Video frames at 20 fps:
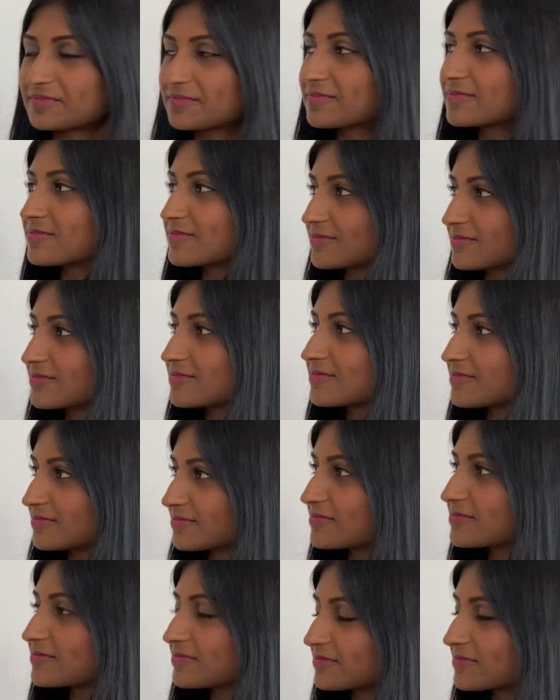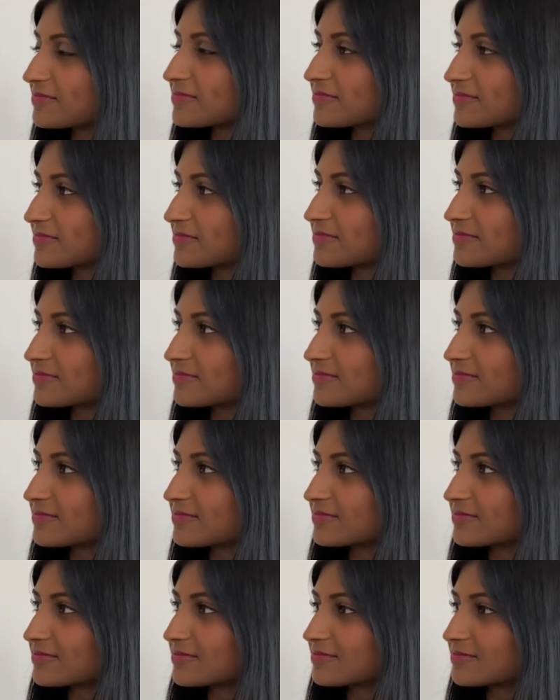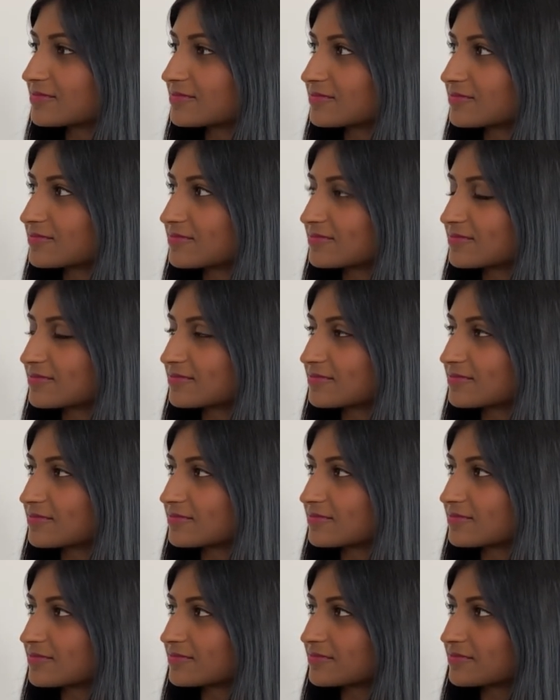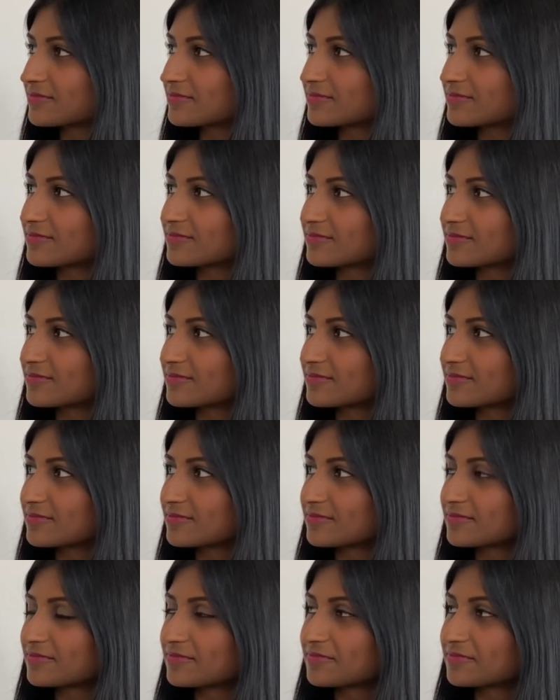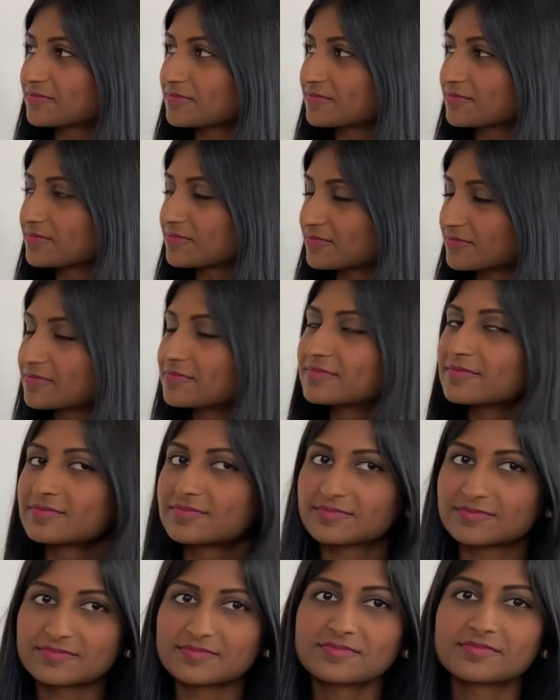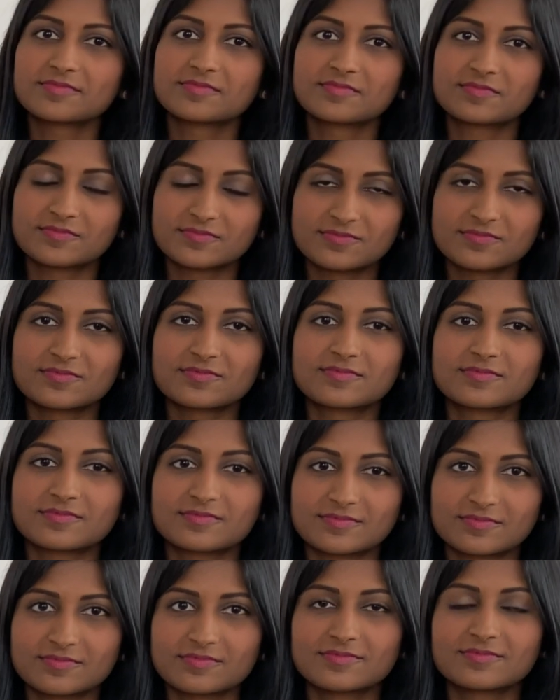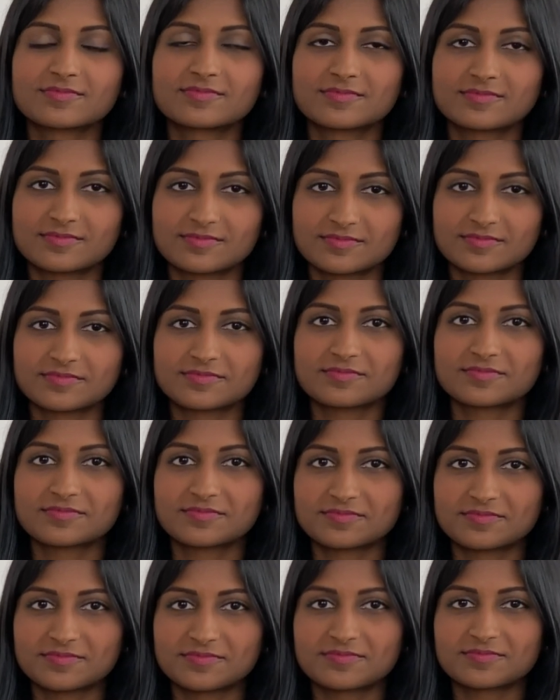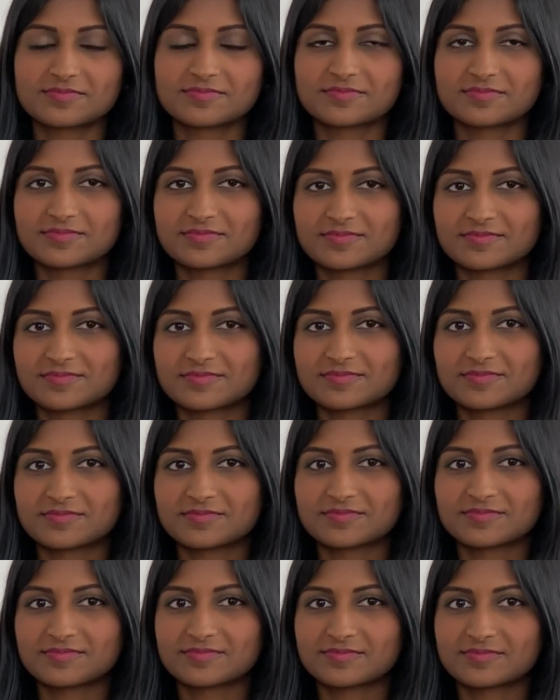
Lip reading: [no speech]